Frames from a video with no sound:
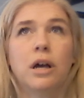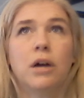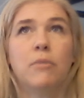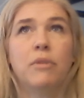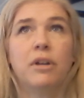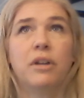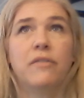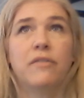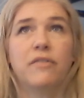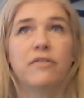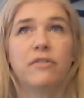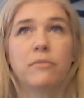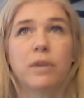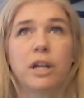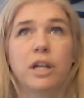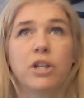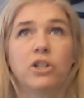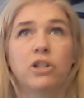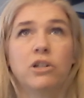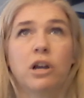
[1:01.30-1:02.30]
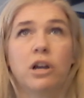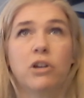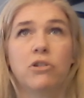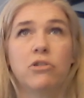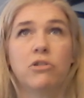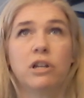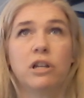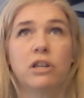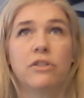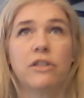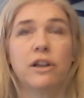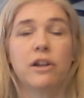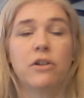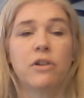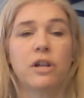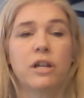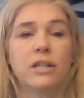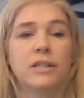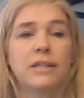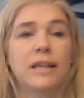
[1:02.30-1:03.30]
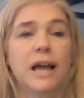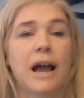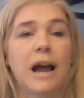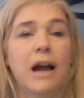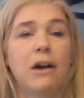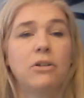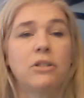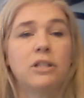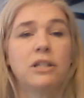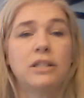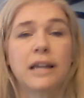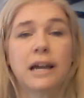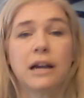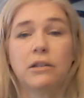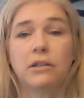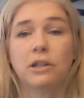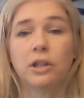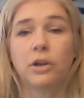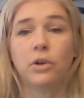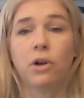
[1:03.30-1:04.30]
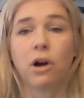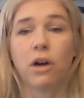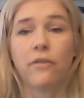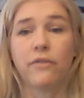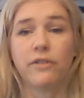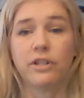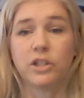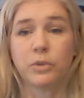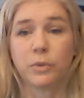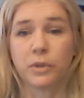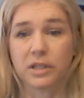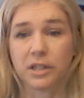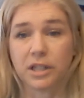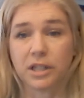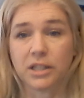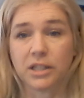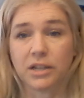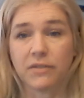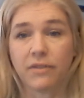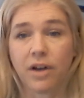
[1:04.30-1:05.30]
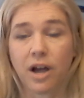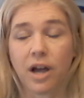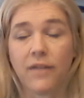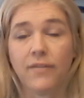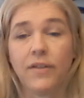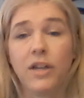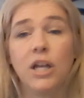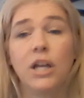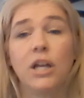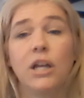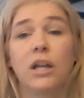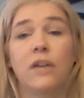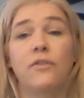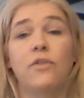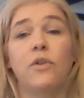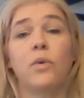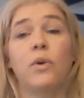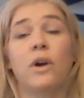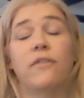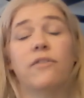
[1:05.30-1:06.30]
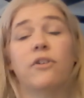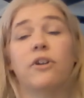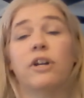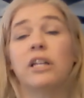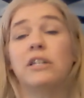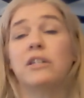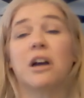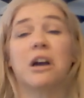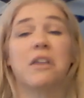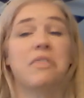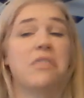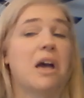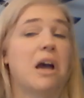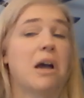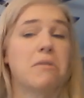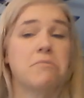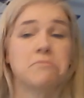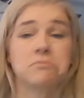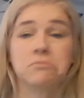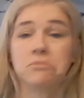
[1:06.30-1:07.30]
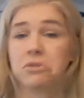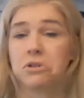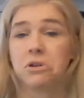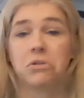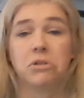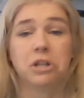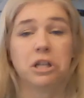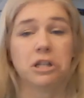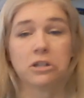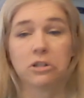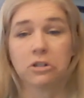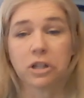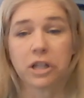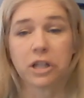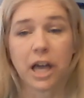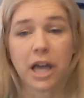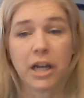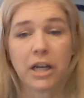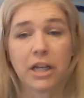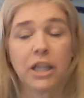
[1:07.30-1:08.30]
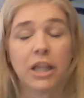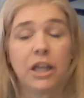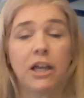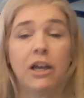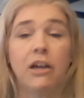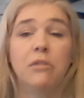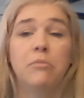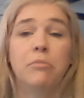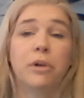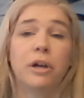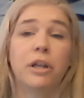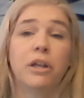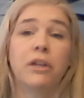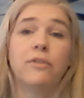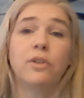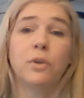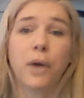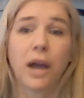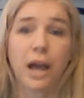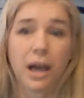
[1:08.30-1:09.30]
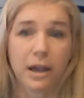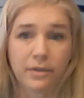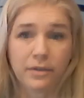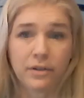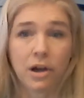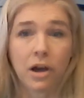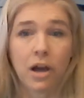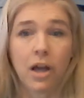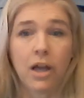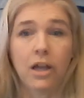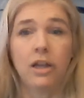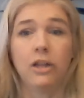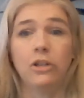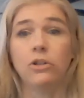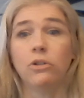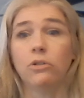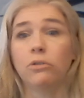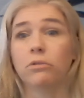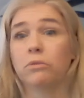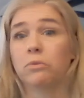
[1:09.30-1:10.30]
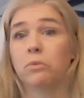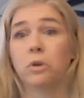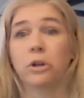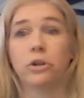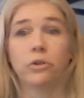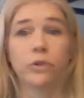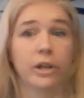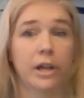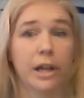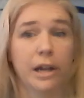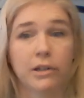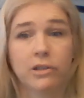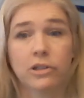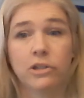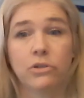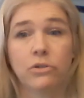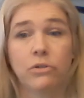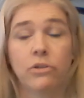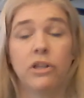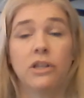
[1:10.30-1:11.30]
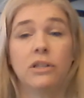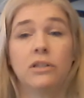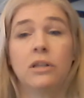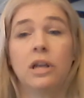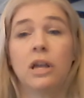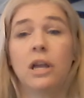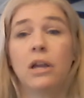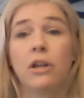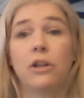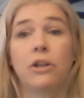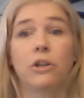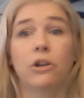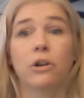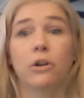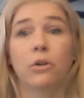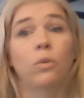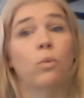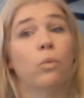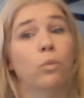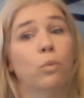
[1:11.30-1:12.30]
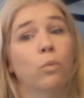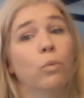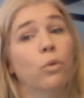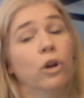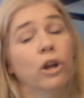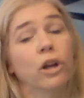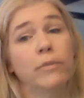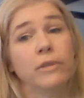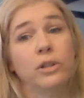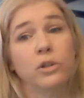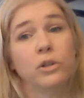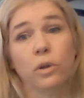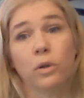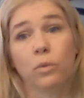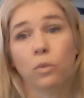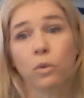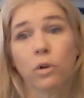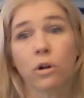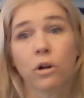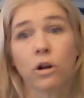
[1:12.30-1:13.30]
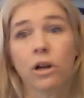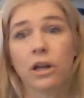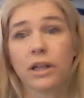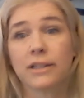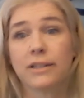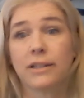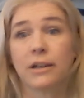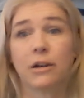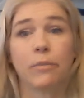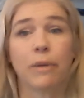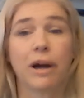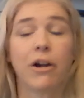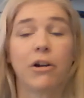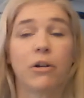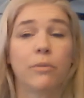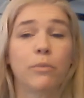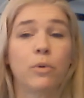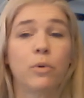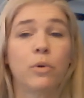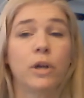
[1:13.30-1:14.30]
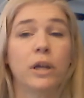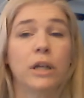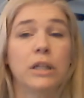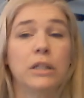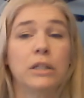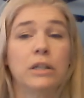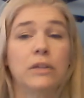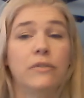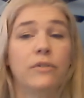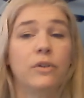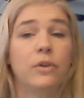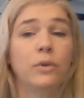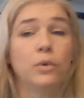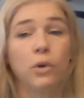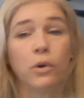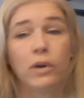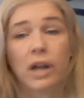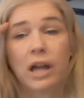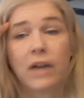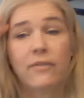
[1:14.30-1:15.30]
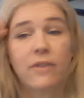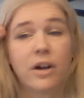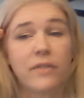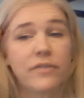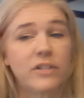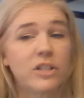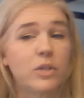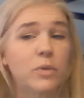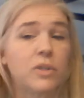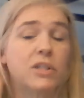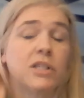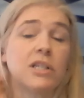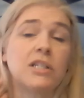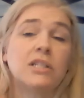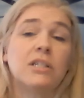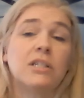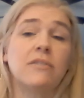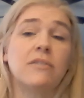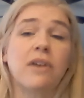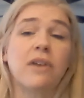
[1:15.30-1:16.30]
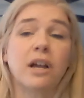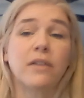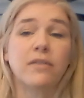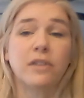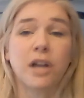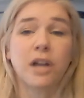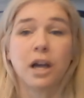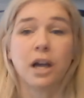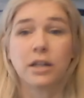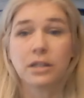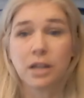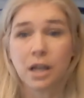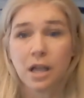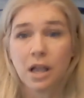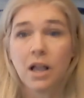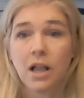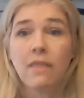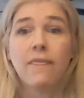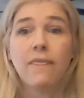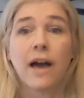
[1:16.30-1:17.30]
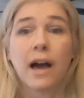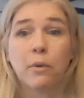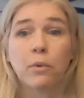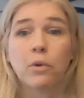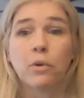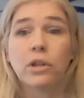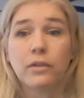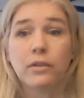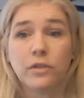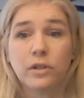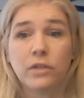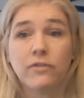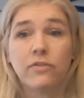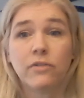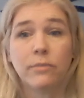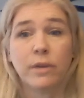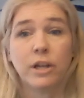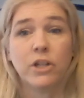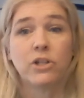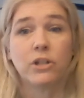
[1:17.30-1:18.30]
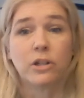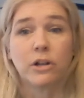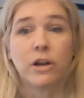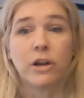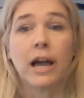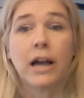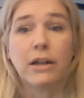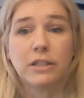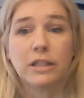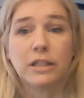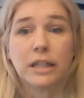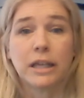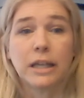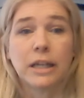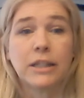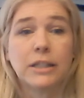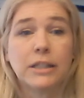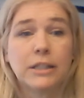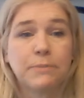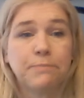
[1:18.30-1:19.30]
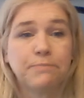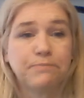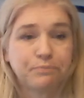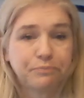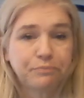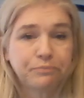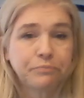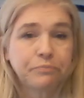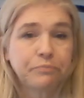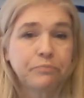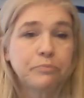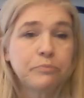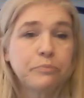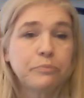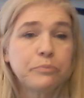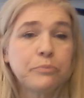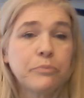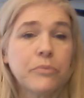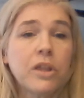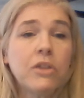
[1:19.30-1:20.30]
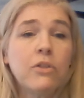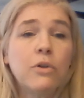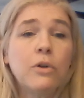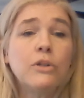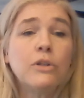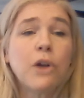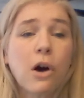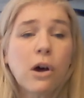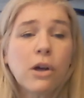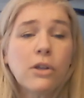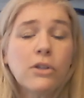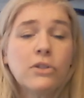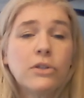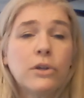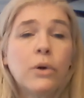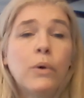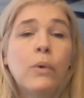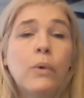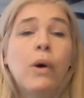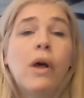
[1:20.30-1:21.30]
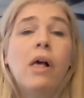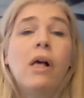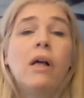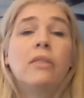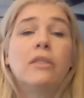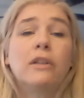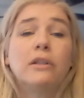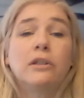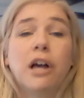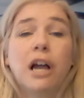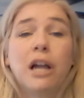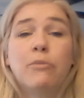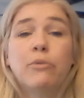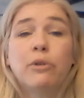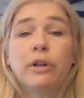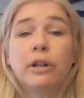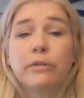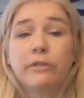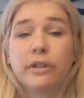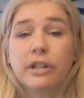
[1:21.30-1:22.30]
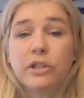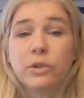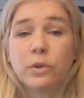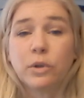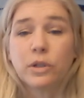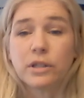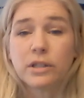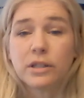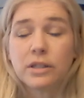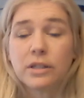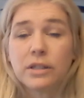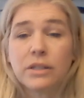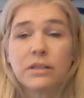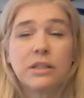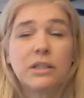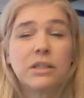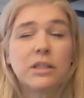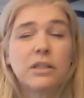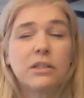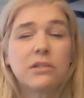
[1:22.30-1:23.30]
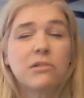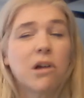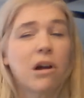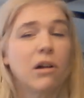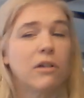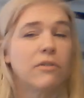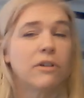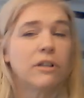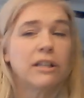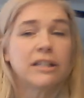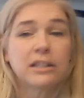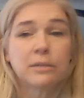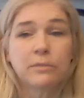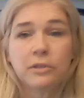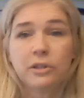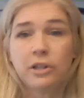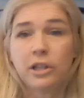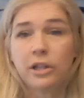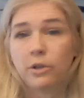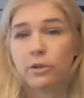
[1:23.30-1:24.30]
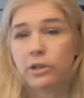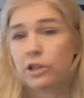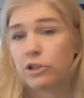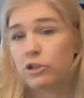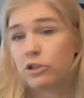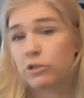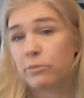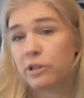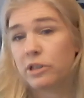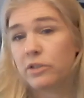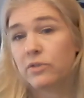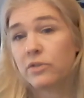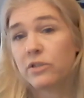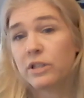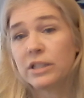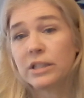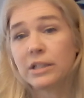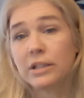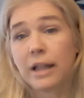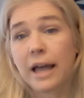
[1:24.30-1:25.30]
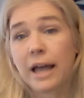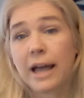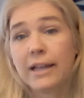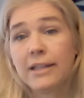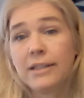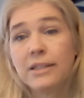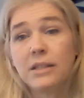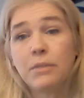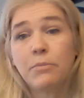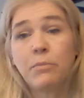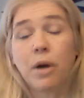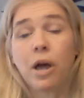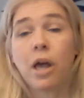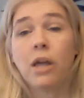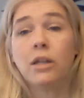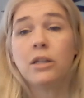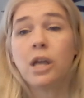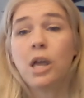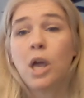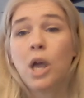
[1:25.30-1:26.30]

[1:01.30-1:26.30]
bit of information underneath there is how to download Office 365. If you have already done that, no need to look at it again, but if you have not and you're wondering how to do this, we're going to be doing Word, Excel, PowerPoint. If you don't have Office 365 yet, that will give you the information on how to get it. There is also the library resources. This is not really something that you need too much for this class, but